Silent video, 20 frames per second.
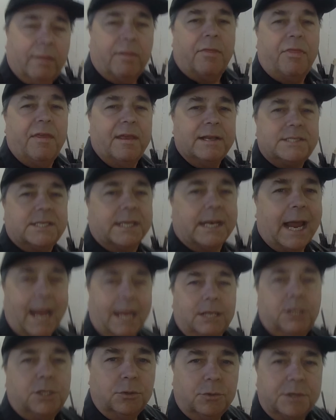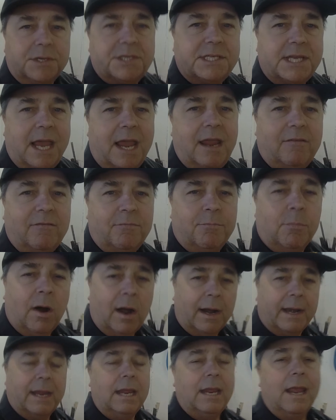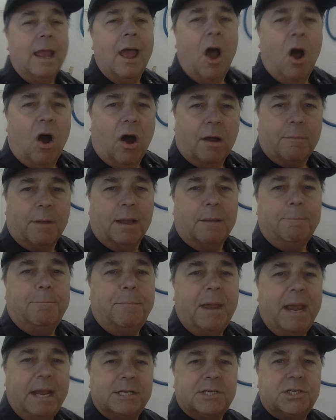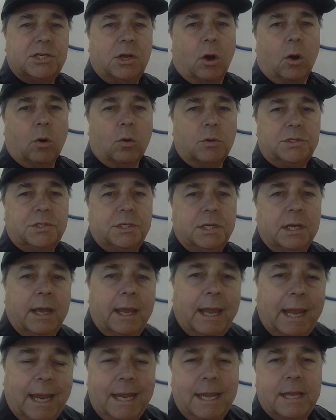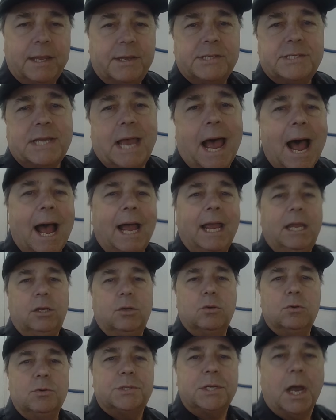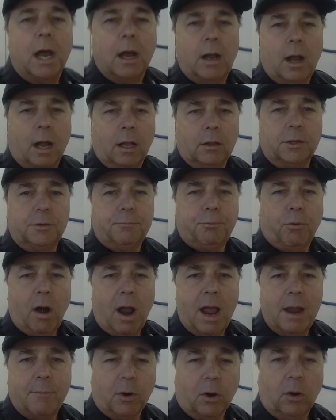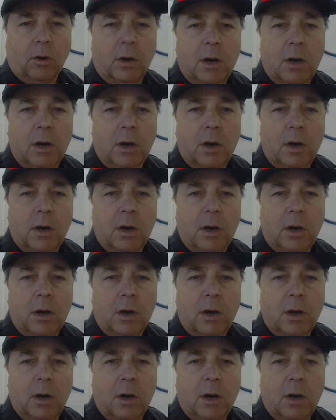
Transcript: things that I do to save money on my base coats is I use a colored primer.